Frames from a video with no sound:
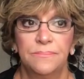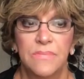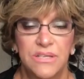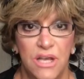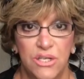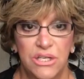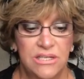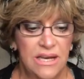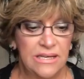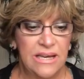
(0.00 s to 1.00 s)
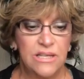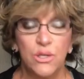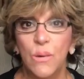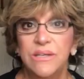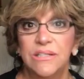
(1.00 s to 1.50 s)
massaging technique.
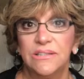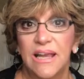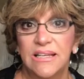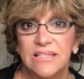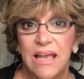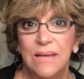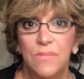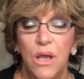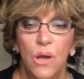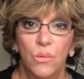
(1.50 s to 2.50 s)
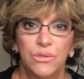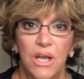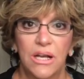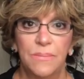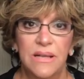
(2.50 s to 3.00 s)
So until next time, we'll
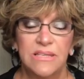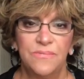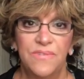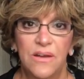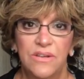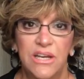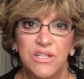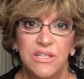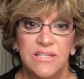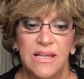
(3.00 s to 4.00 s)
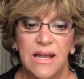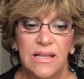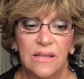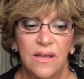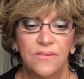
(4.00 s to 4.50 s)
talk about some foundations that I
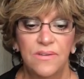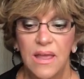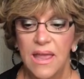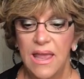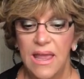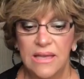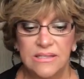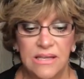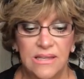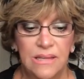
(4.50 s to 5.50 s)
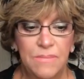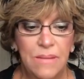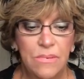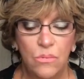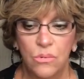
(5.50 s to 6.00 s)
love, and then
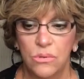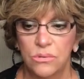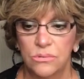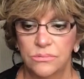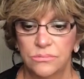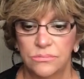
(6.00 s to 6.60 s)
maybe we'll